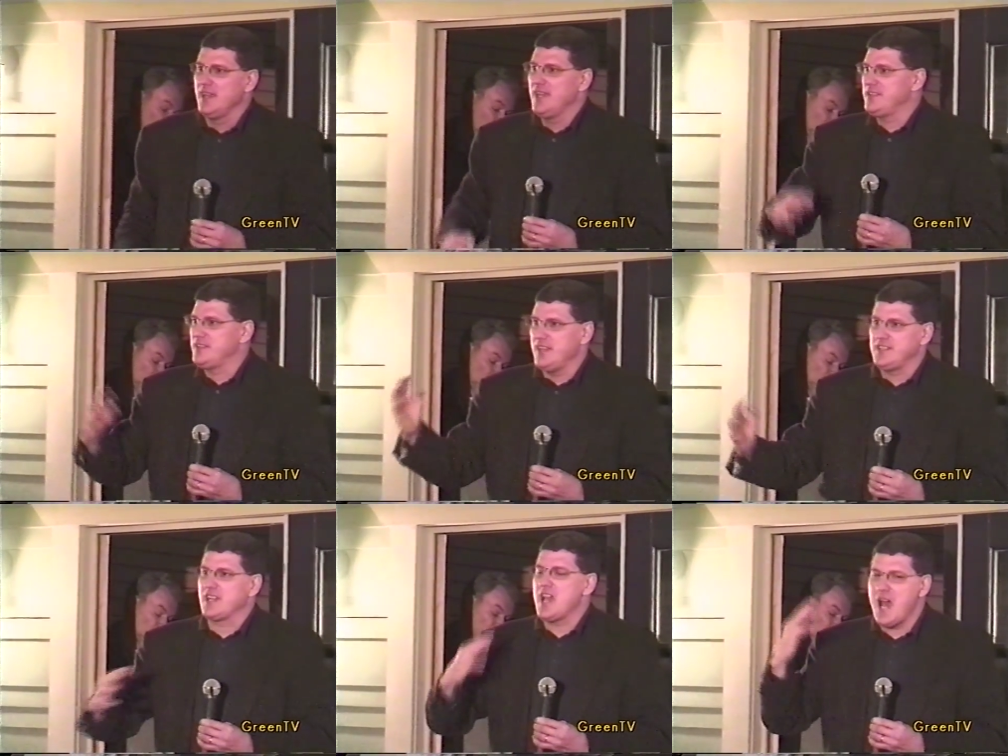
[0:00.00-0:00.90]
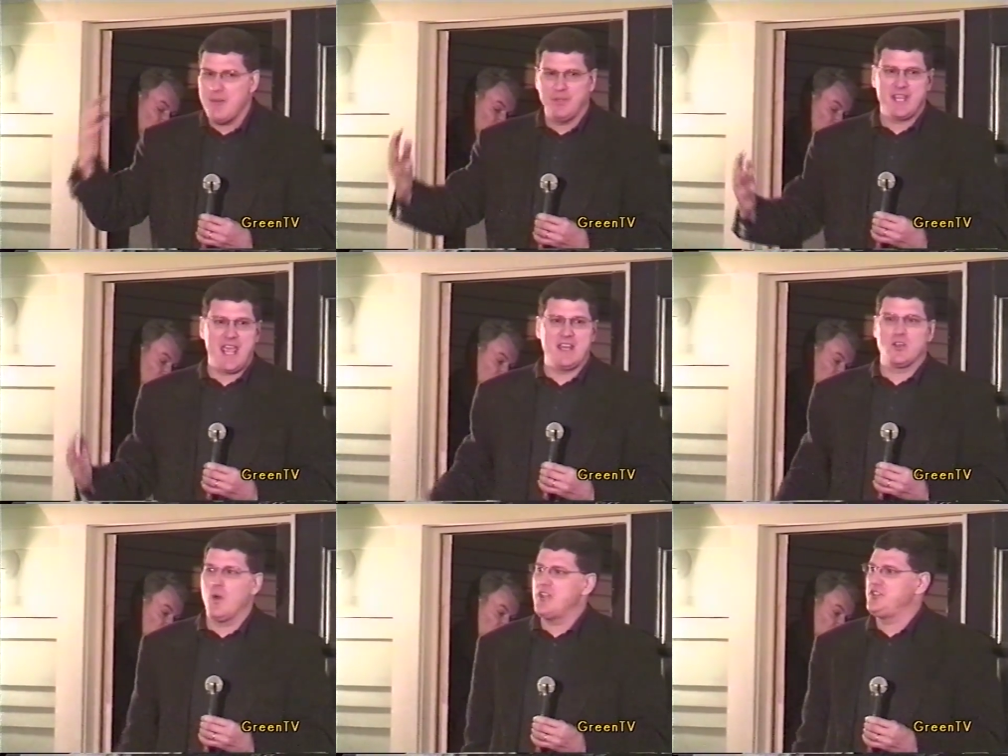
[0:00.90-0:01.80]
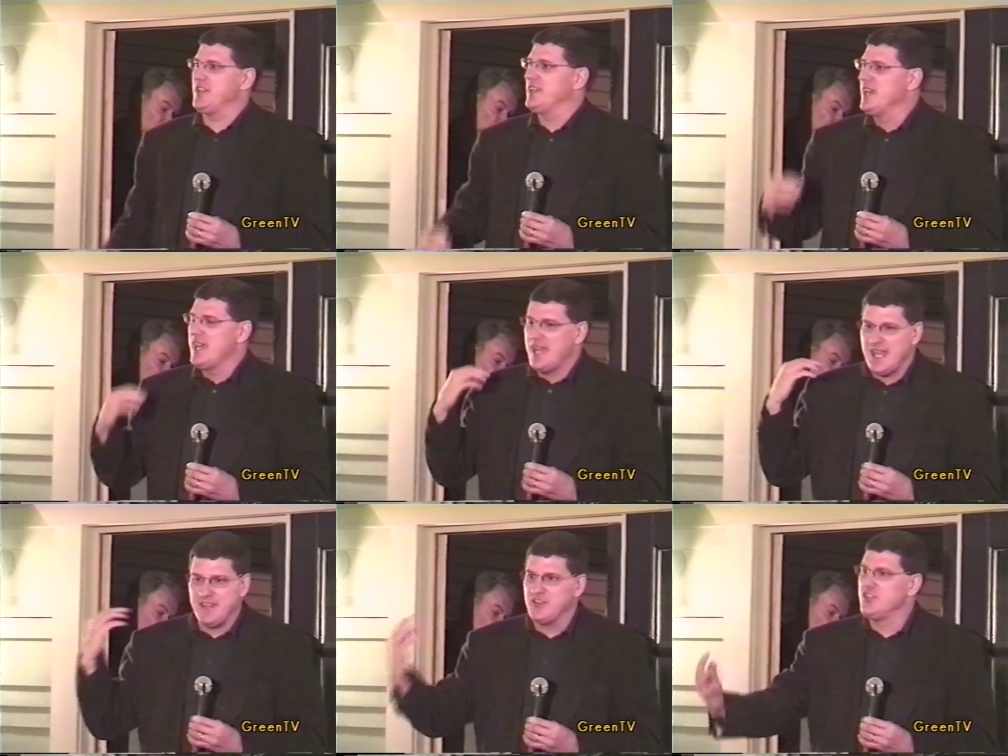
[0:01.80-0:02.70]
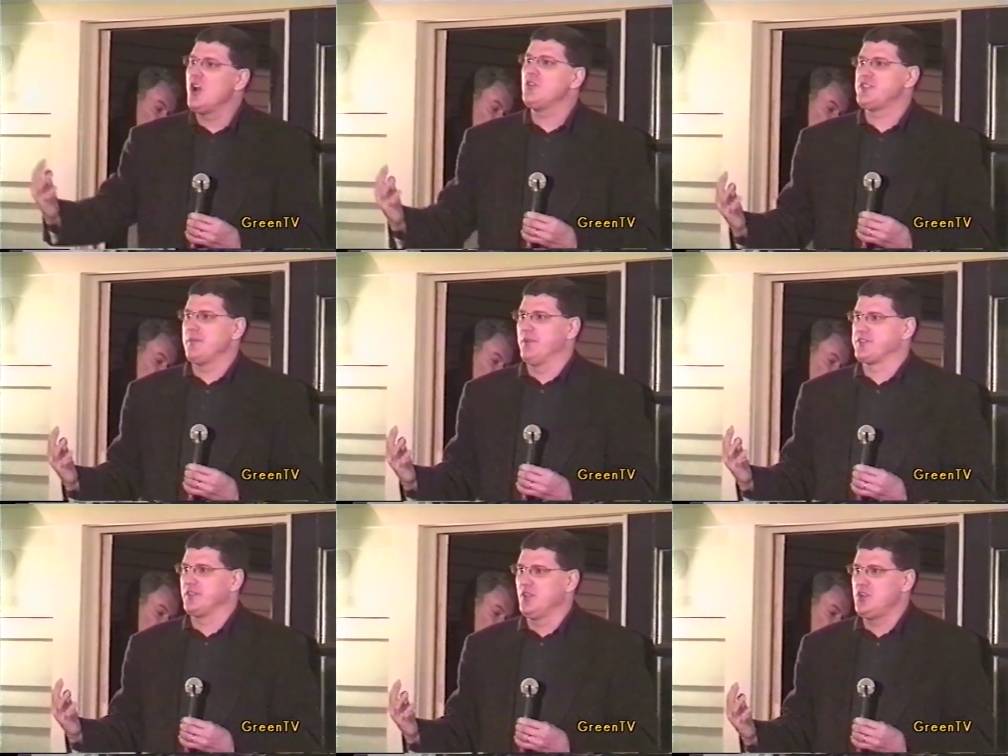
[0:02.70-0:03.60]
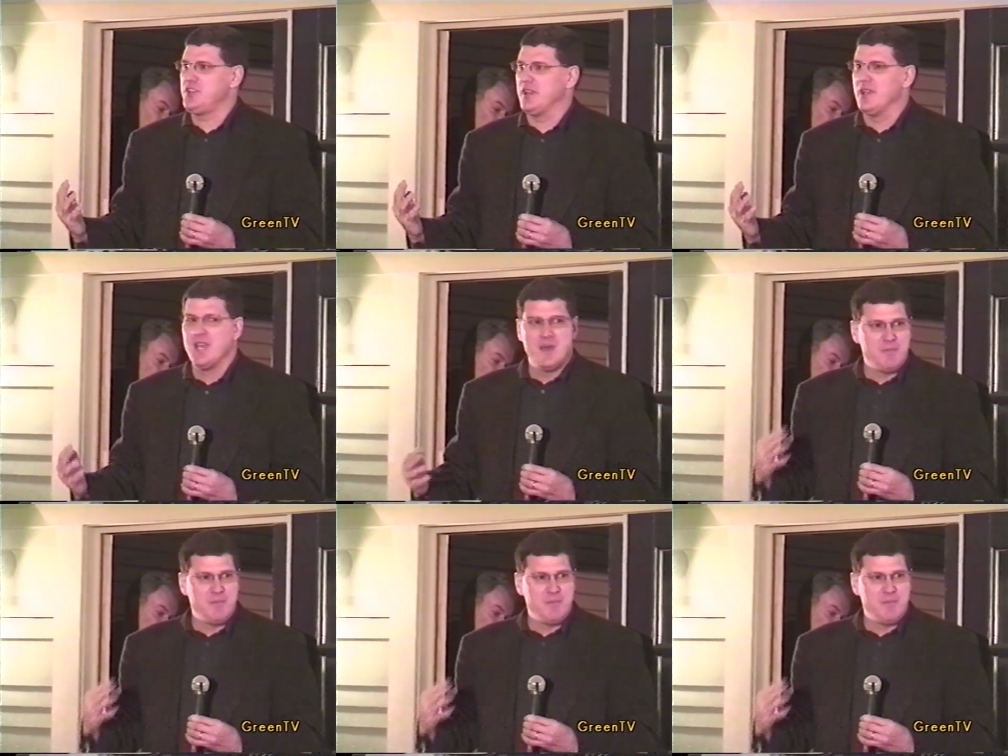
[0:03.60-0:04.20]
It's, it's a complicated question, and there's no simple solution.